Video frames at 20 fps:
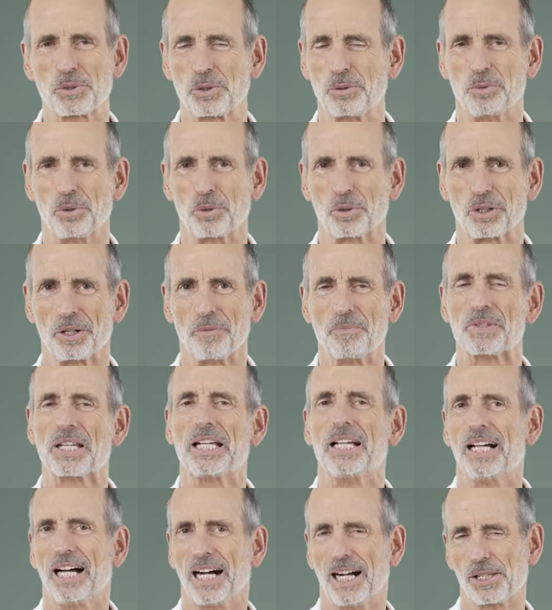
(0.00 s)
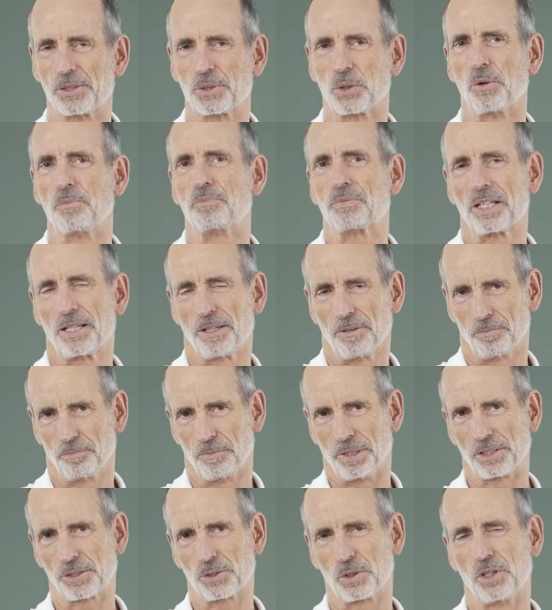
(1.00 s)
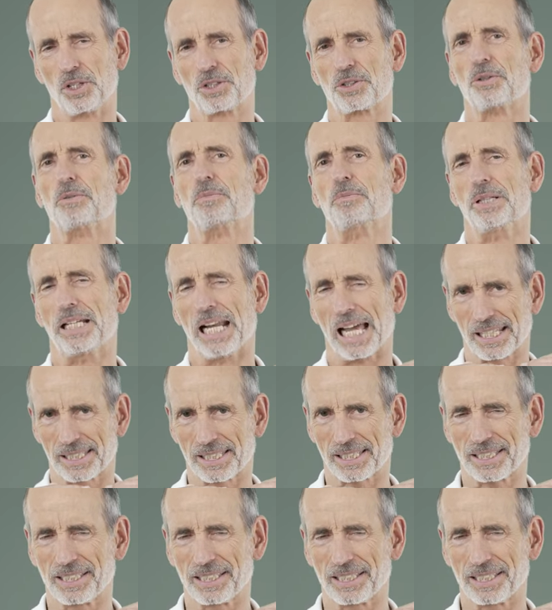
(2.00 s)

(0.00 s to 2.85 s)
but under 10 on your personal pain scale,